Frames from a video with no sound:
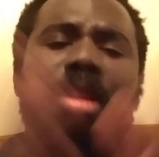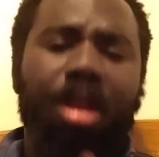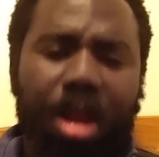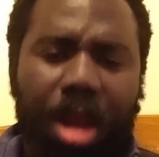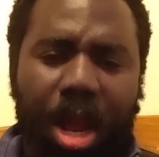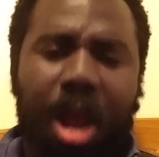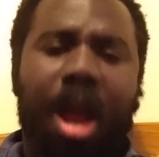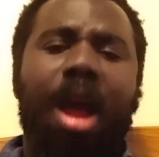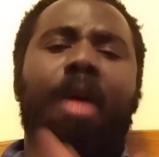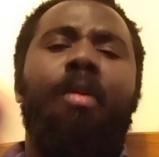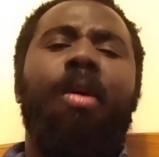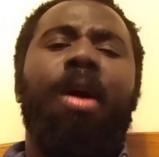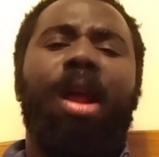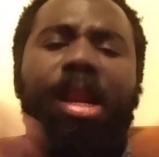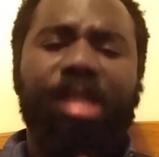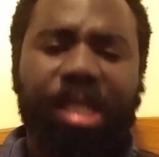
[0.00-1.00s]
You know
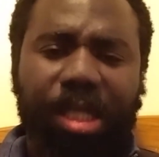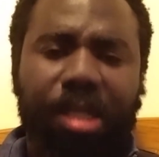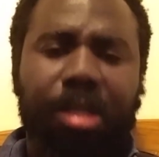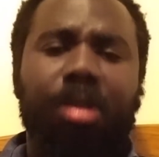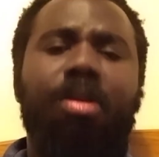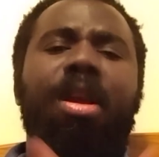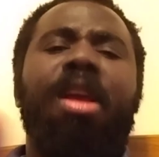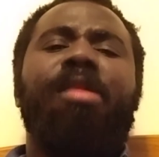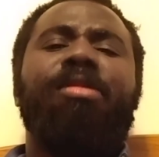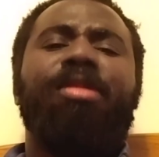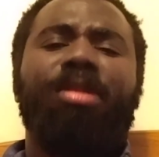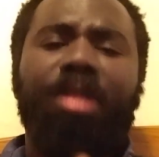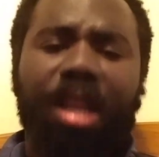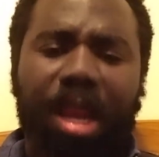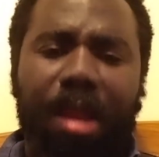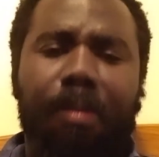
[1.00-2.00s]
how it is, you
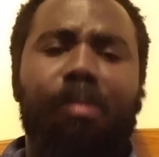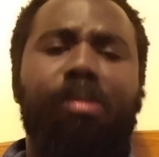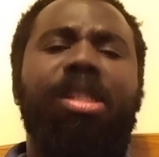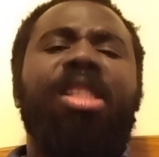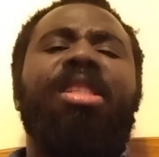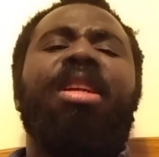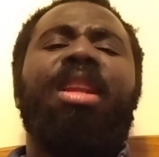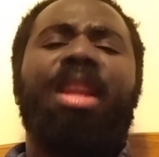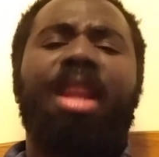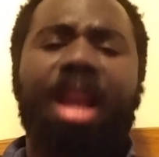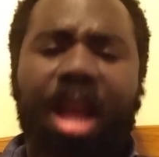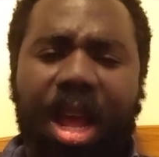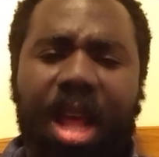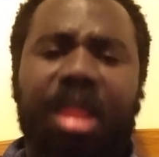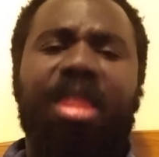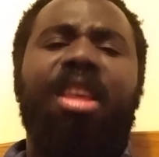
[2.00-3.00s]
ain't really missing
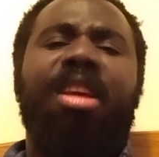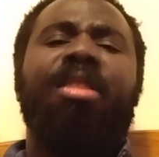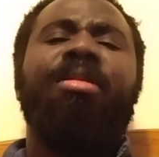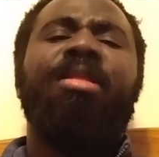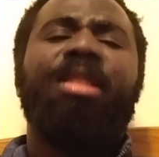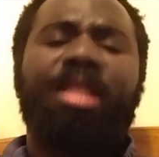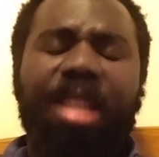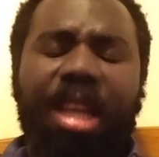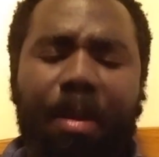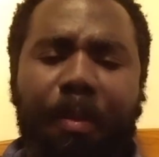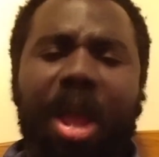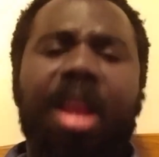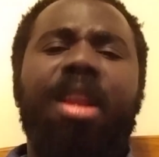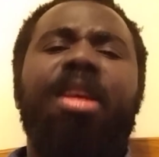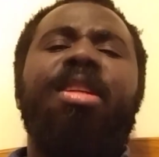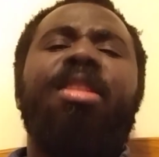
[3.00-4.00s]
nothing. Yeah,
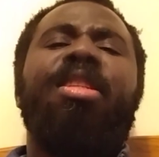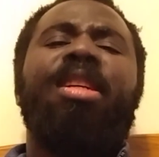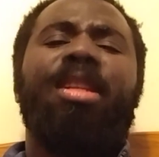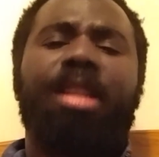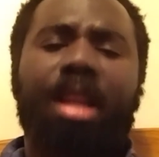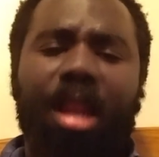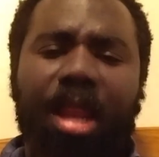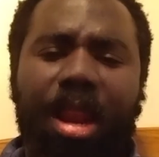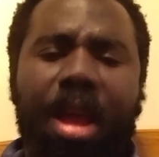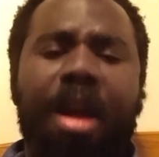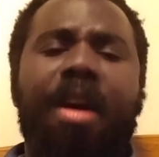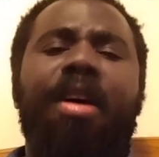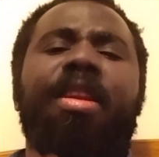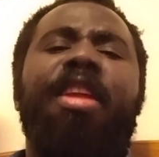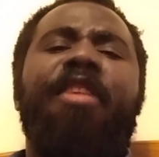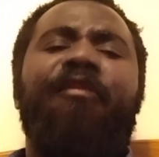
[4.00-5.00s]
man, it's just the
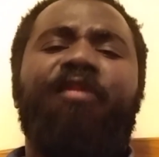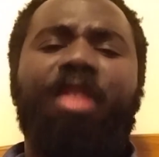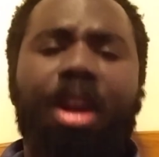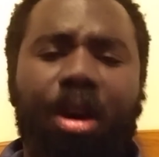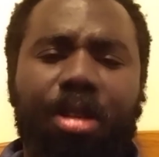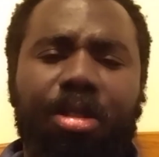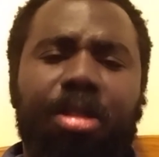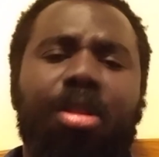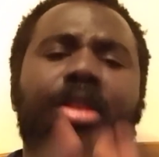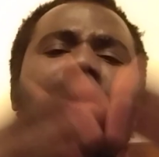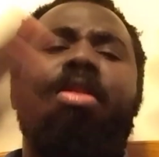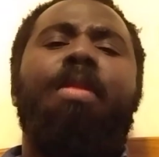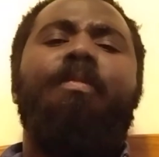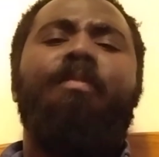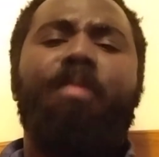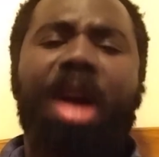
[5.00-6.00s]
love that flows through
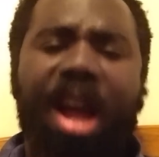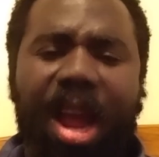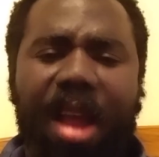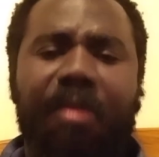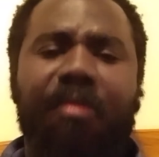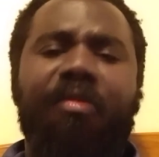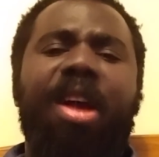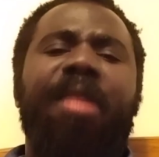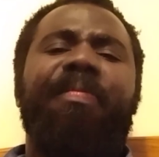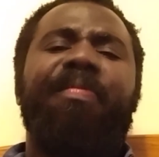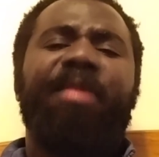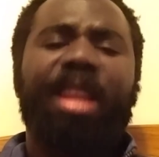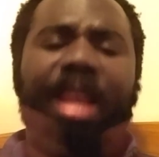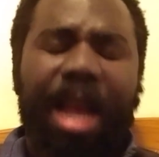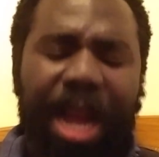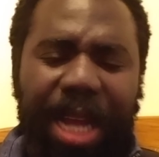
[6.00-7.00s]
your mind, right?
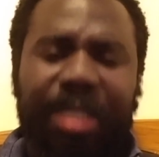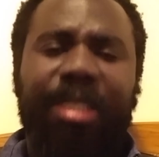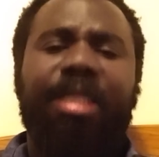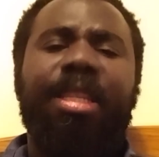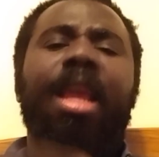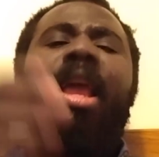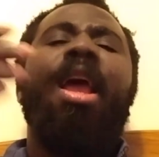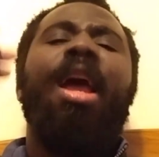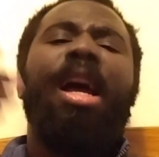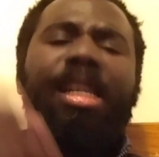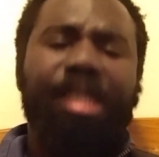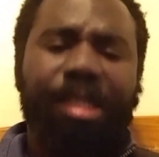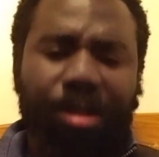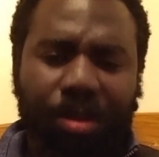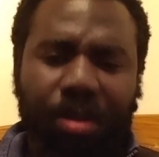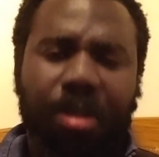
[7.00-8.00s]
I say,
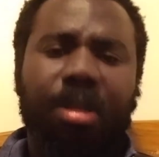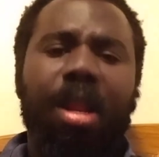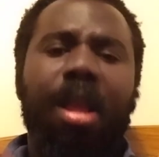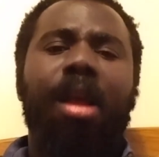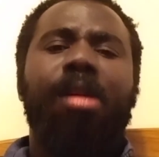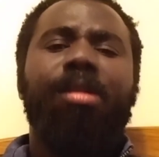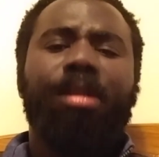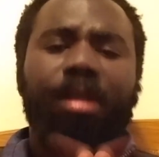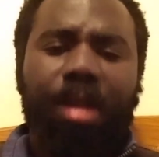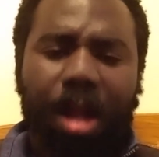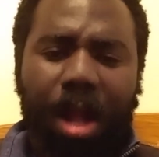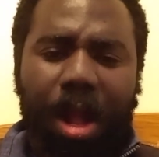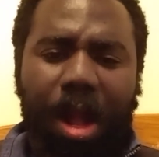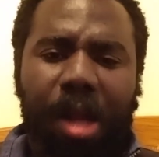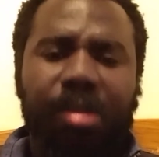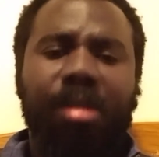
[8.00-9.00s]
how
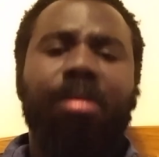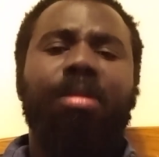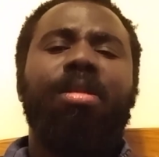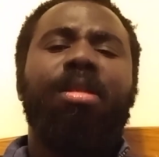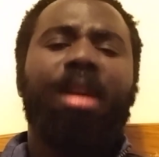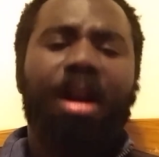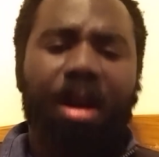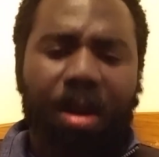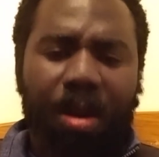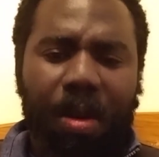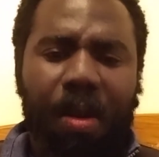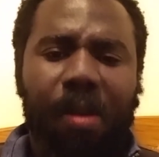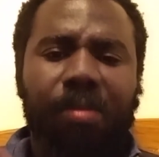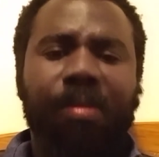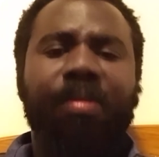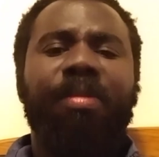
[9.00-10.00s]
you
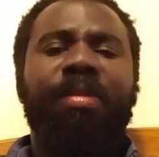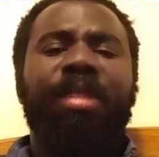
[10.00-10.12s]
doing,